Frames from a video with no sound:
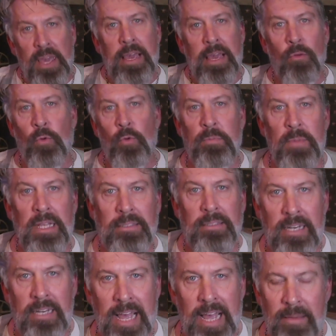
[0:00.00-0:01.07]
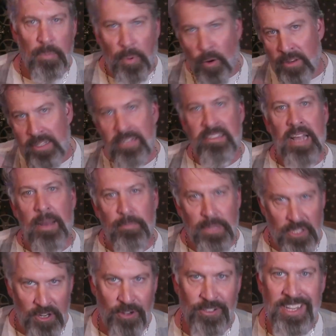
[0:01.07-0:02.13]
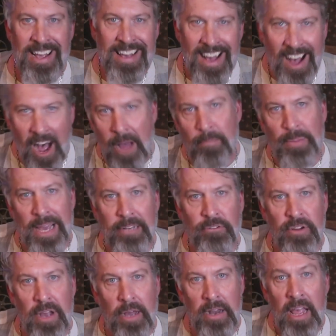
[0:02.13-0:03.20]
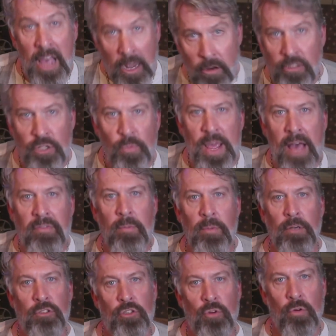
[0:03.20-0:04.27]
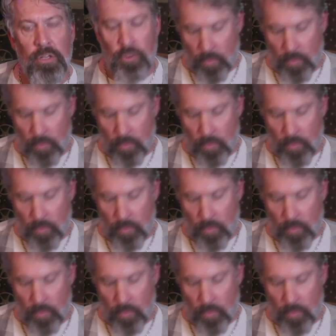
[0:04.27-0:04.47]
here with me today. Support these episodes on Patreon. And also, we have a merch store as